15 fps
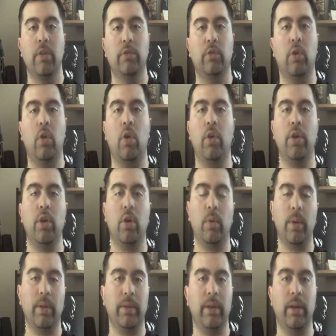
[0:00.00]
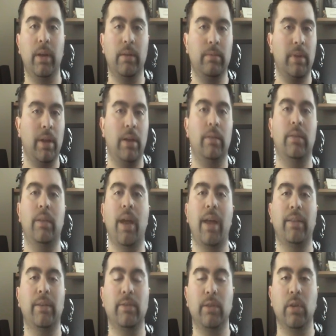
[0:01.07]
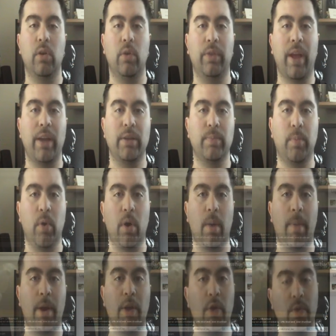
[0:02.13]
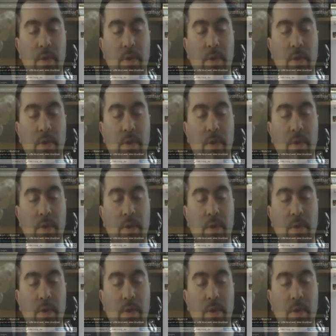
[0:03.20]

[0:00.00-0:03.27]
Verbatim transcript: So you know they they, they had this little nice program on